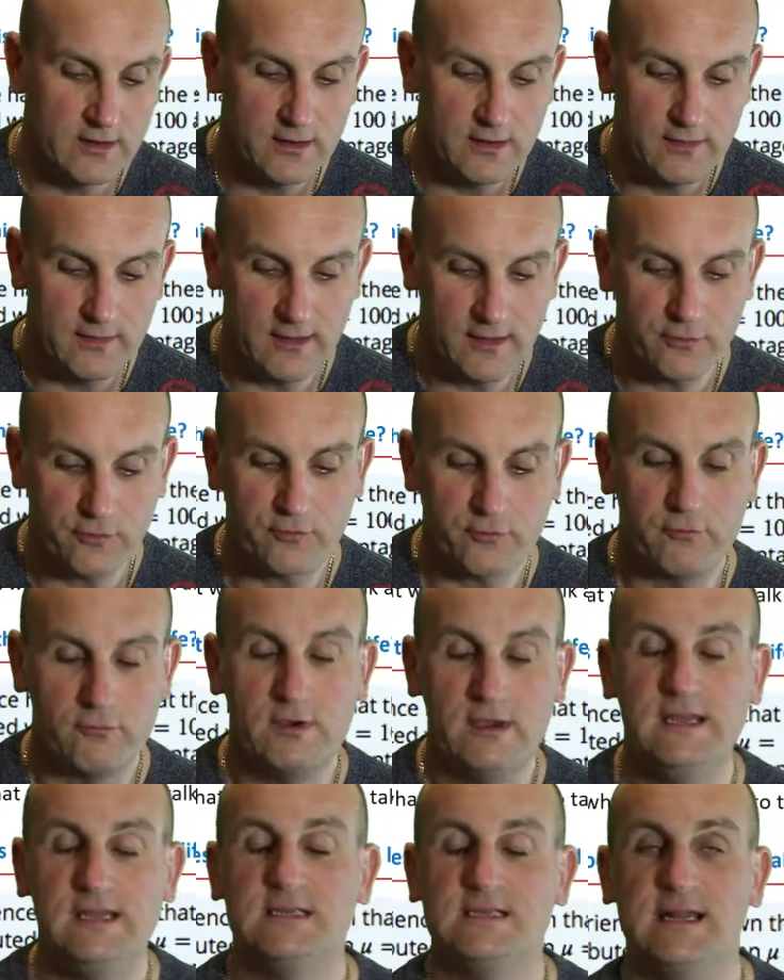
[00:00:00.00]
that
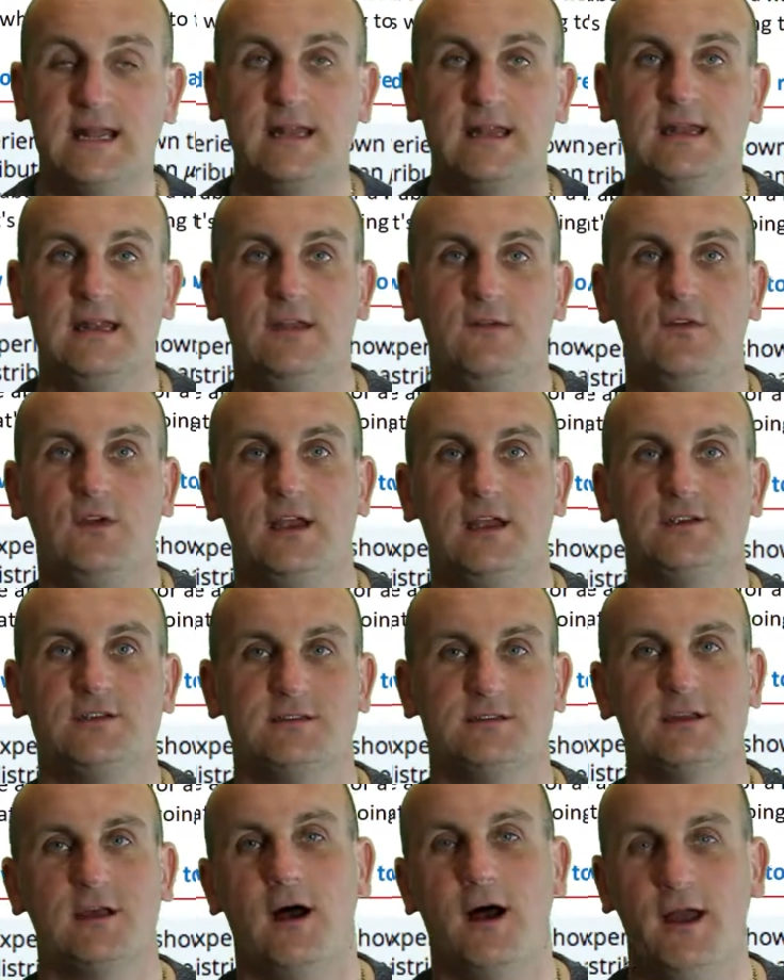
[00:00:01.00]
three standard
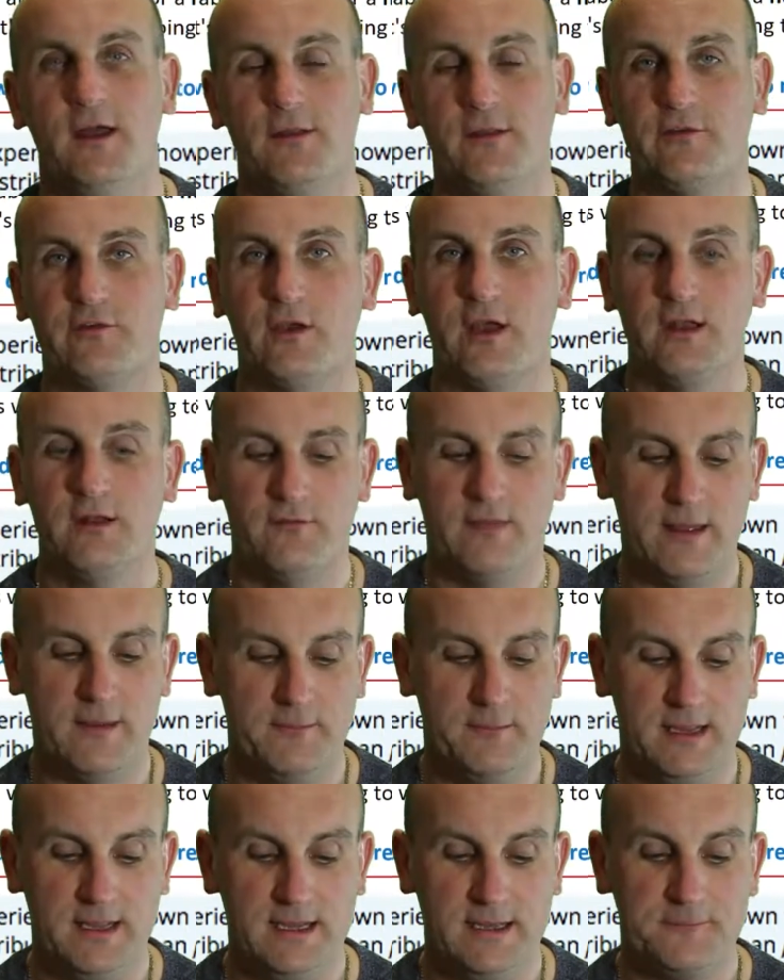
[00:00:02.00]
deviations either side of that
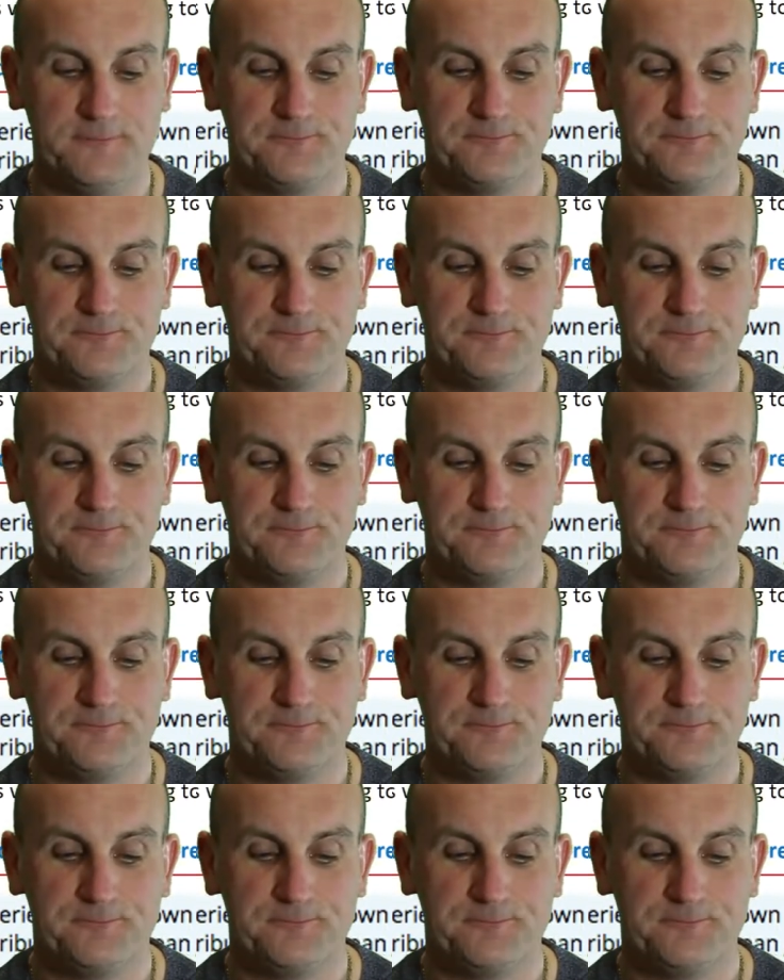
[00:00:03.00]
mean